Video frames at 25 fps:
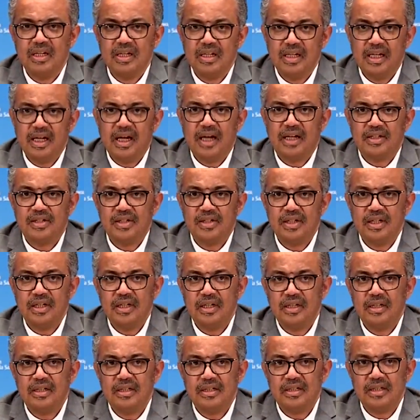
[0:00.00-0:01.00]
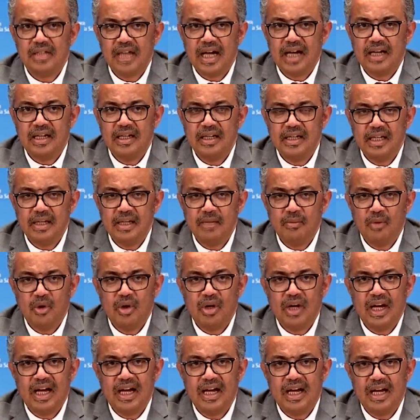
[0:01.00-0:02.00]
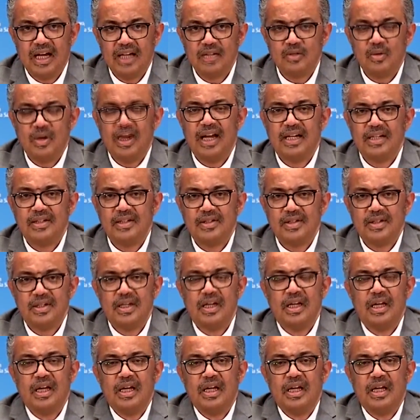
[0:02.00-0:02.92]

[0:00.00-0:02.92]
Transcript: DRC in tackling Ebola, as well as